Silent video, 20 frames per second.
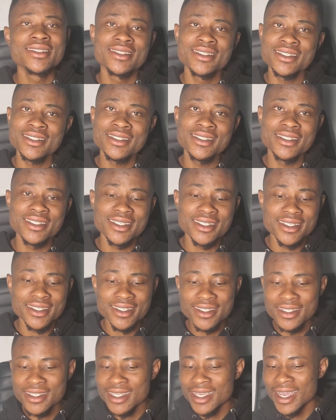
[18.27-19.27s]

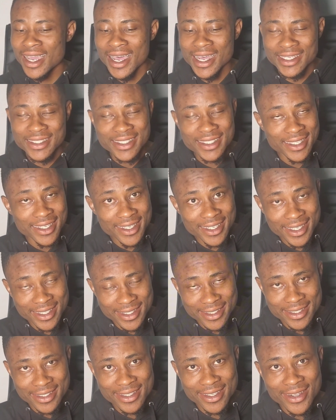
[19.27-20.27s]
TGE and the
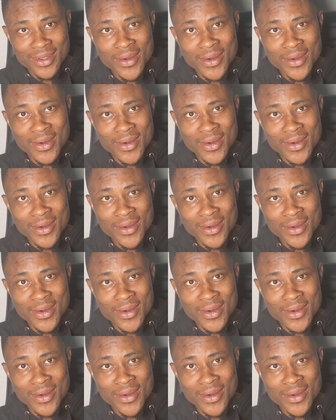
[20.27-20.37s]
rest.